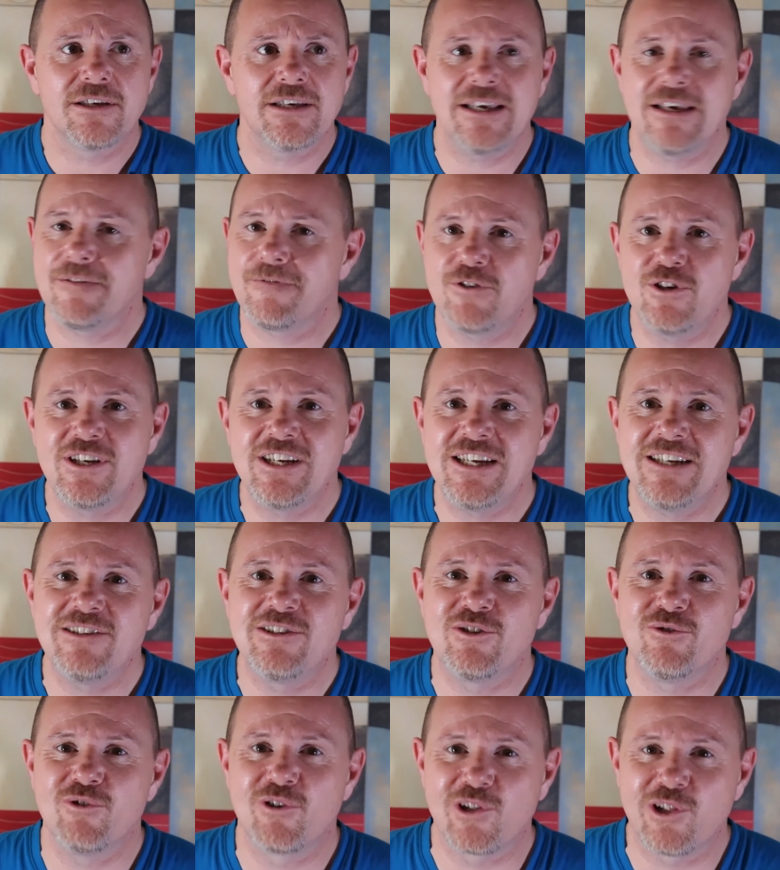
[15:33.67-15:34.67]
if you
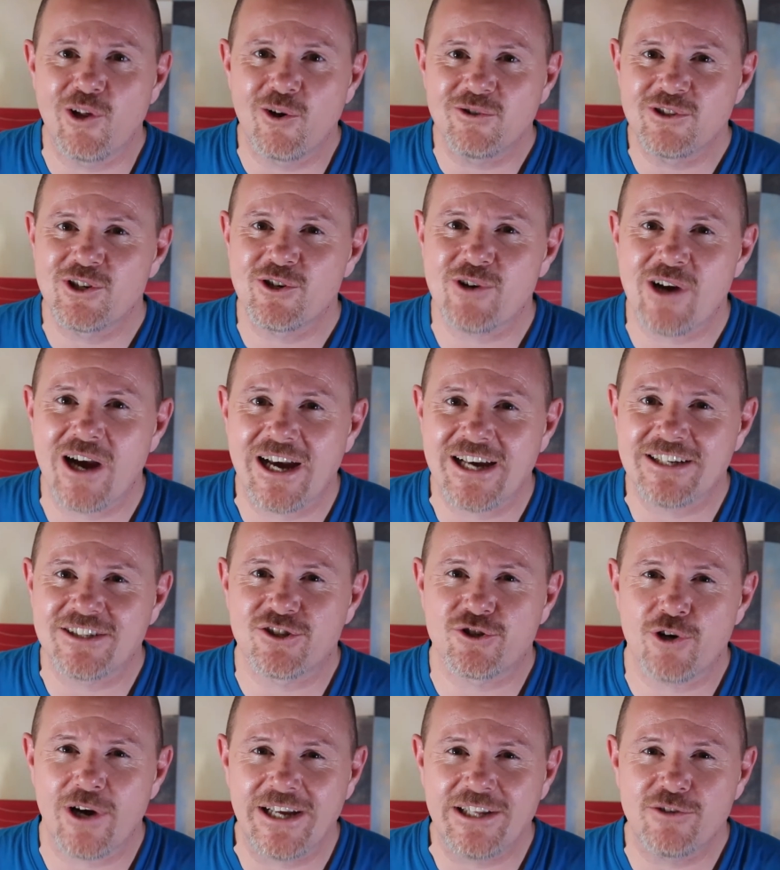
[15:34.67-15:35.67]
need to, close your
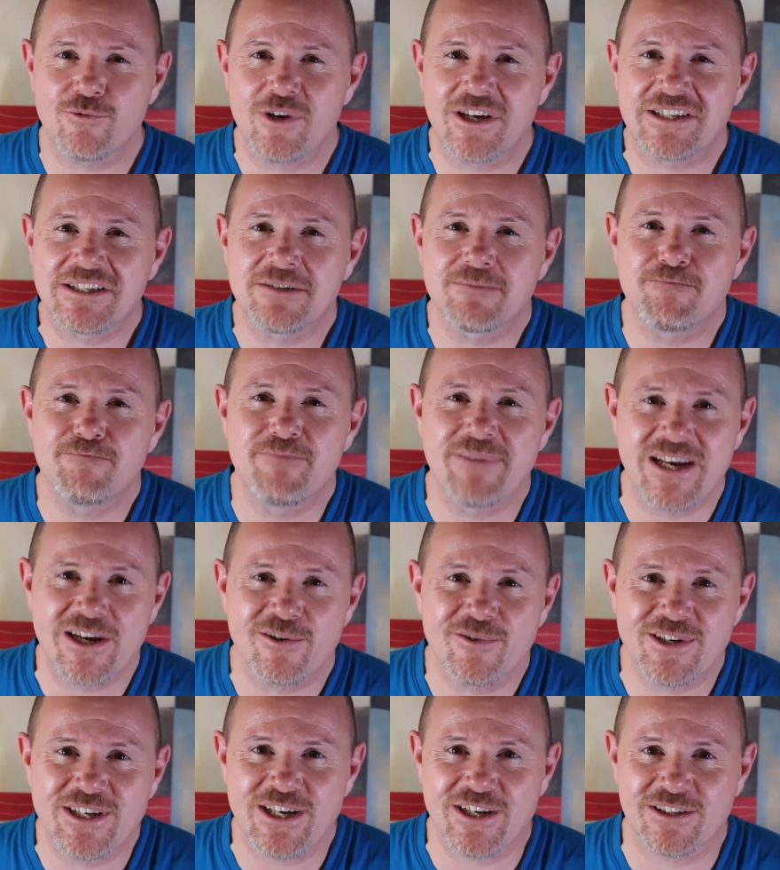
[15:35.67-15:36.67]
eyes. Try to
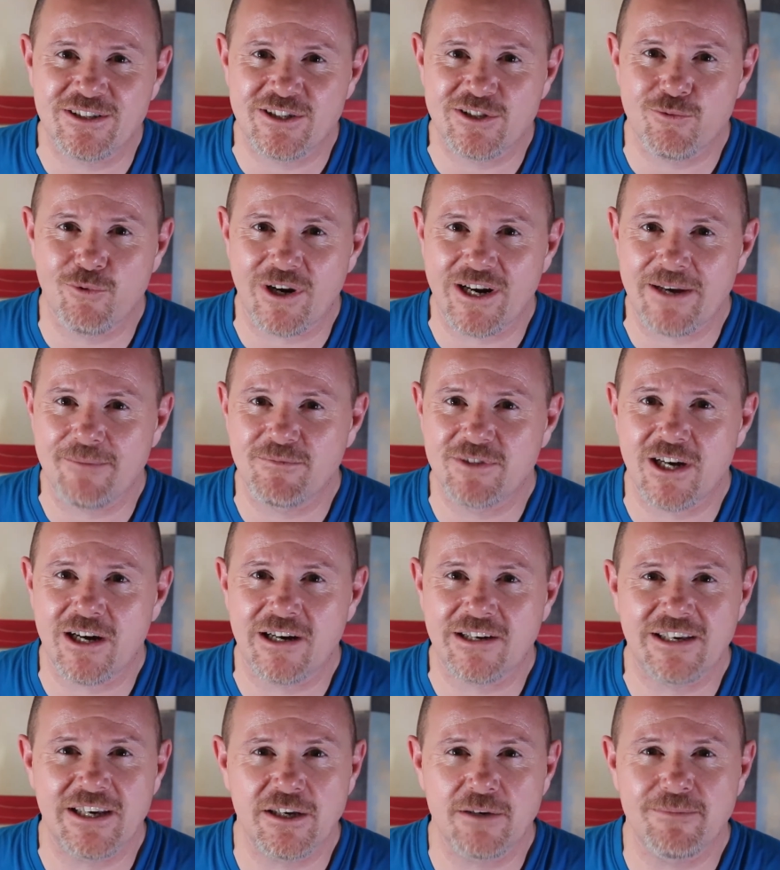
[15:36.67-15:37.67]
experience what I'm
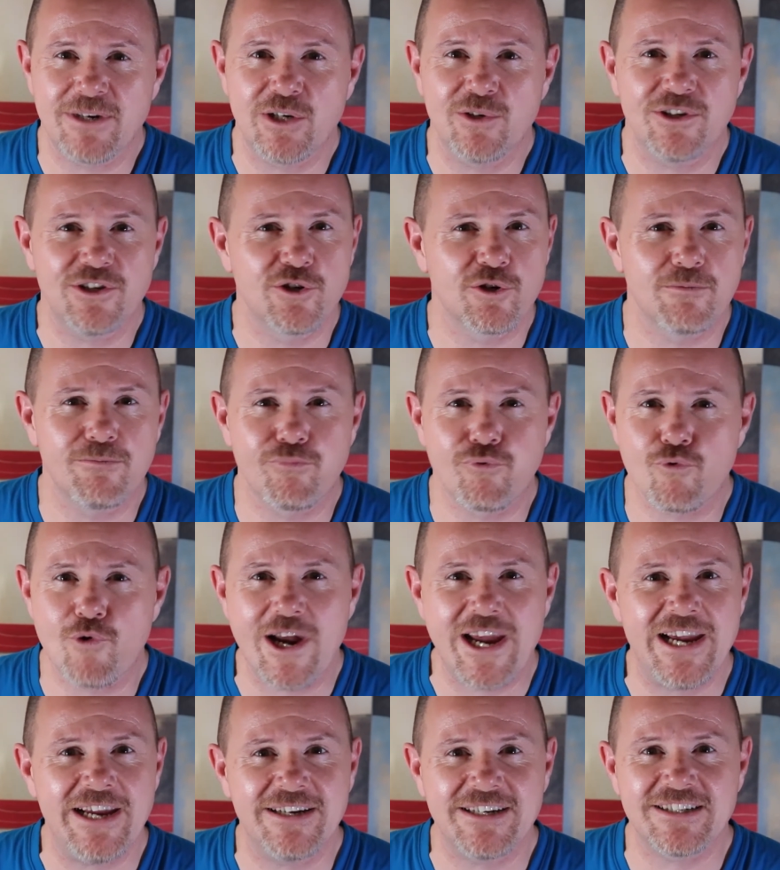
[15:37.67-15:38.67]
talking about. Your
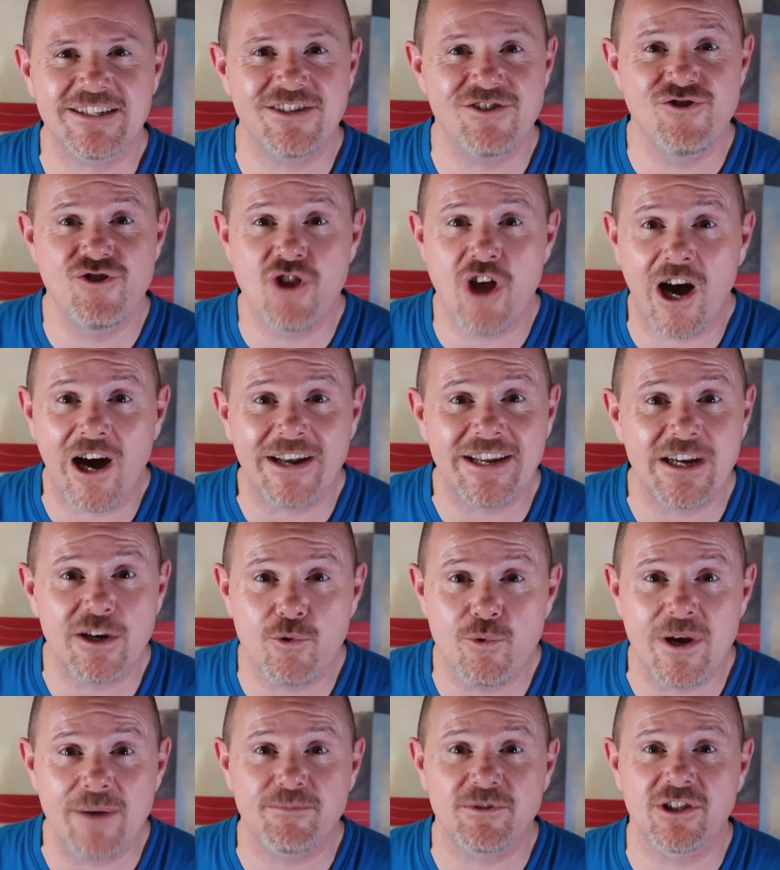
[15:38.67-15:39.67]
brain is not
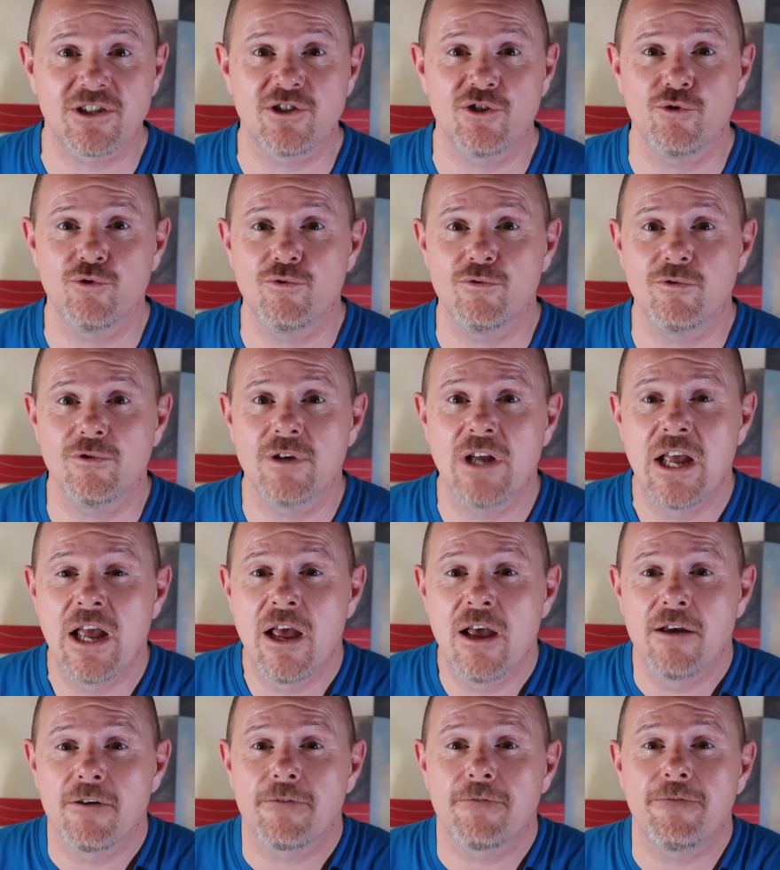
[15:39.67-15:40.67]
equipped to
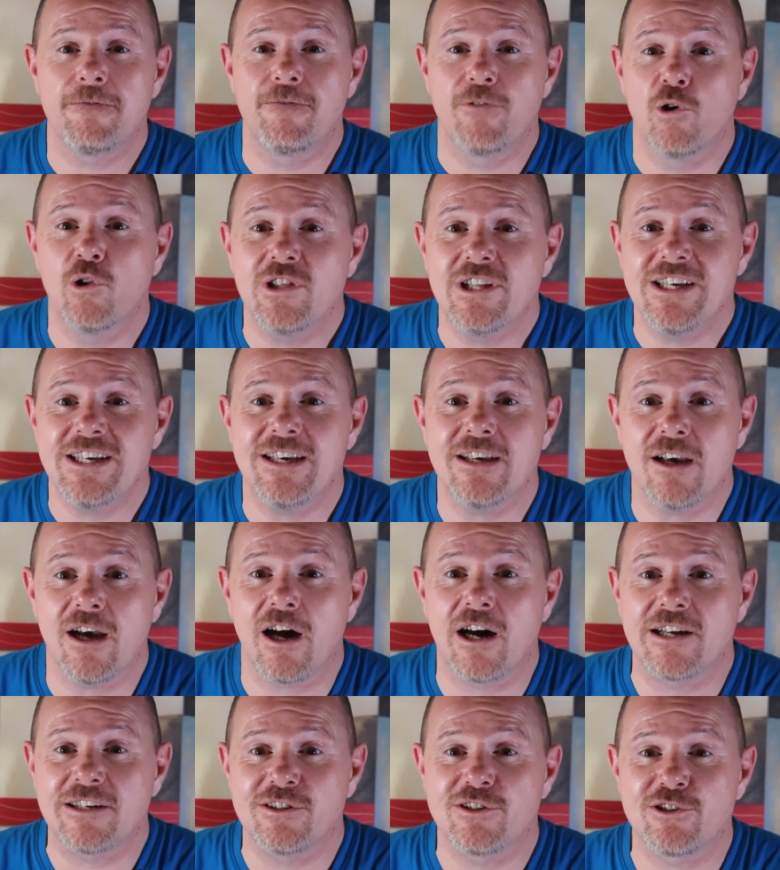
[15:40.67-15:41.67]
fully
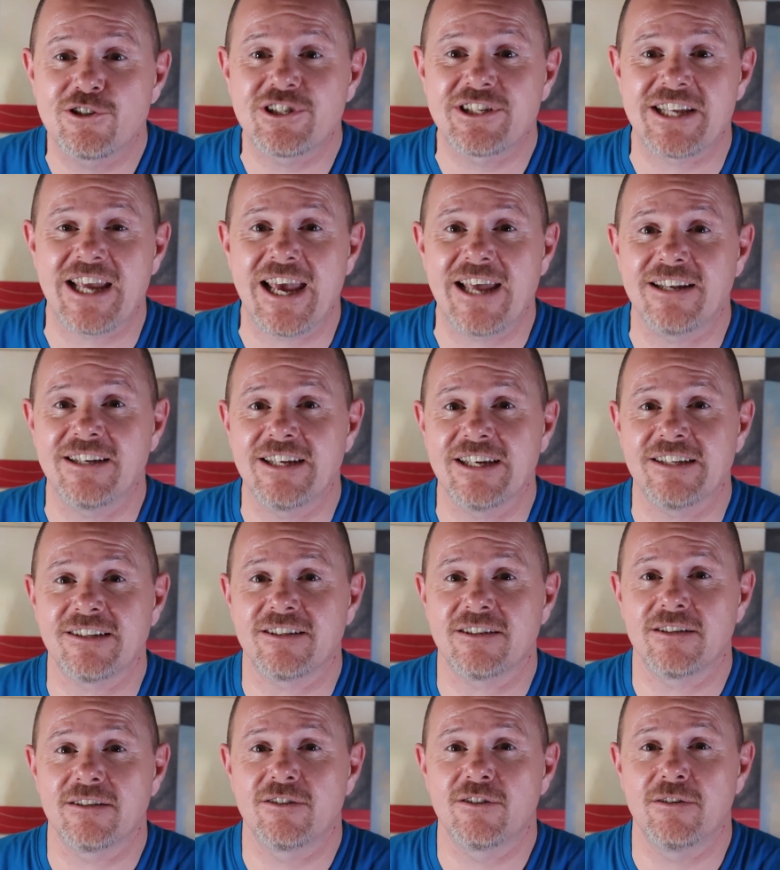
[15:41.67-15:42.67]
understand
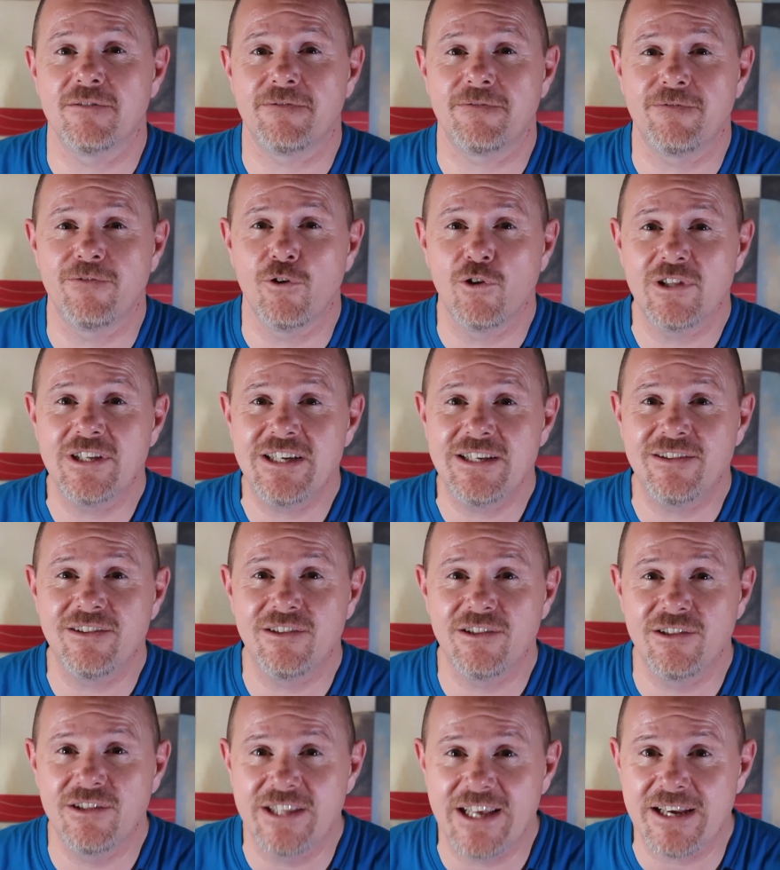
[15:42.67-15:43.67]
it, to fully
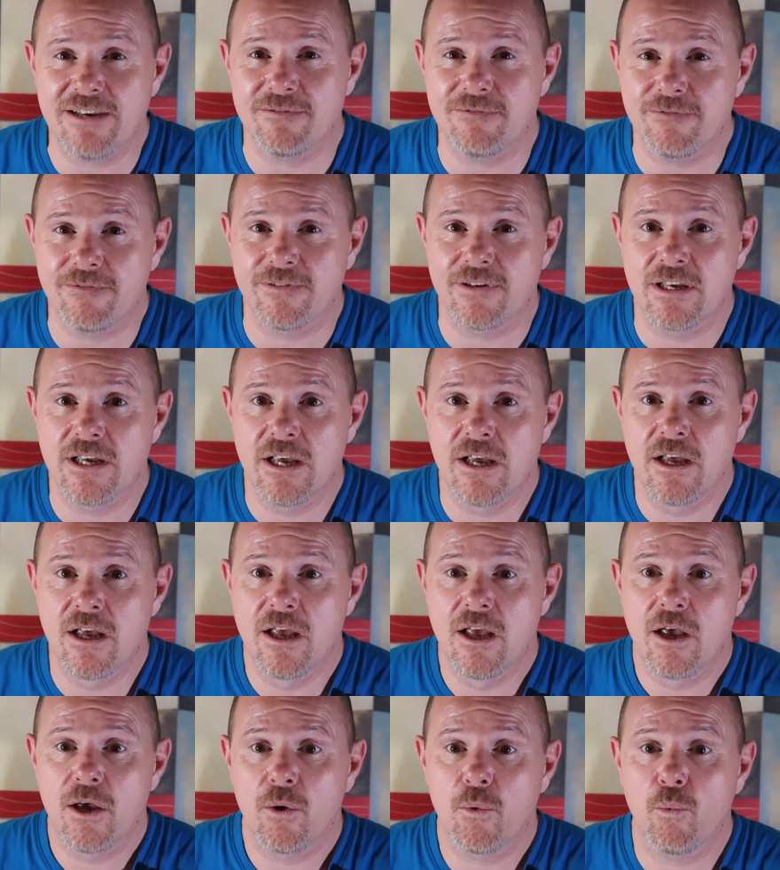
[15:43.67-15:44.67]
live
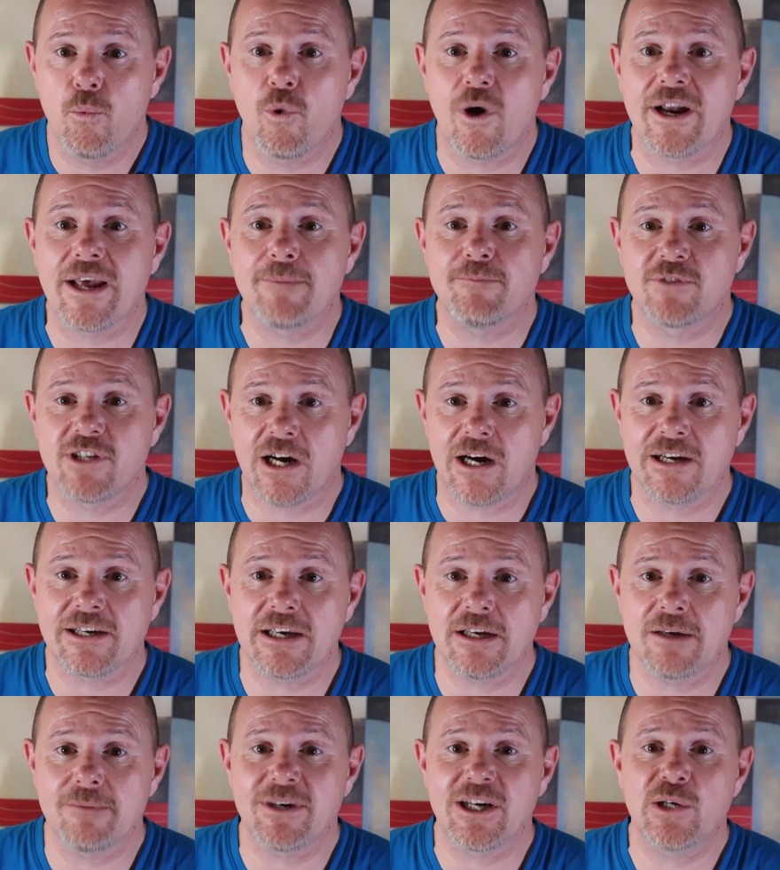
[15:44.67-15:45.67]
what I'm
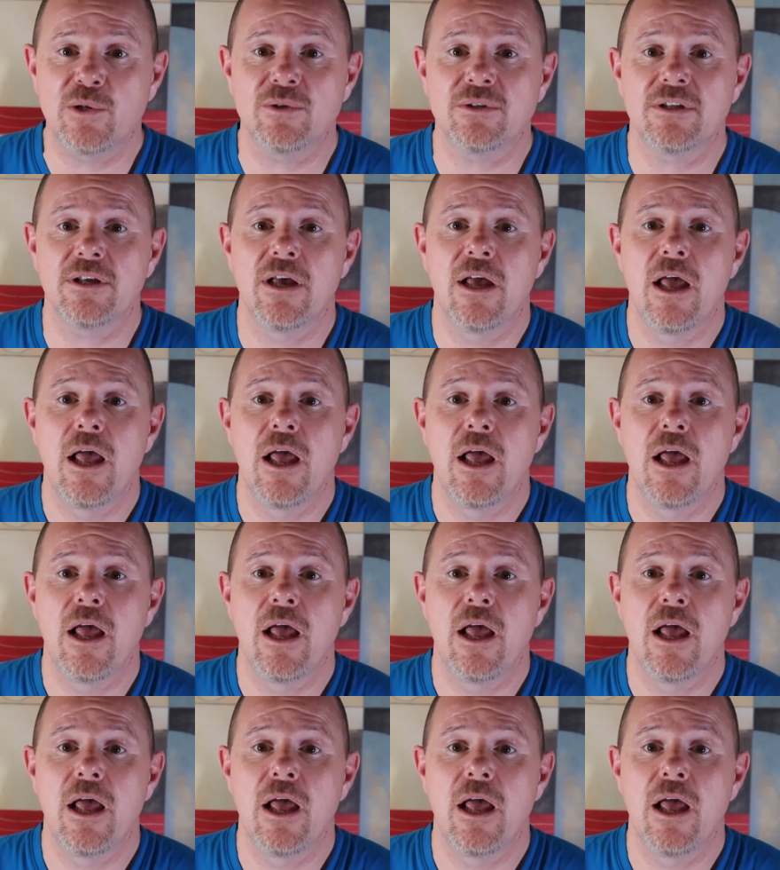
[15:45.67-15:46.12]
talking about,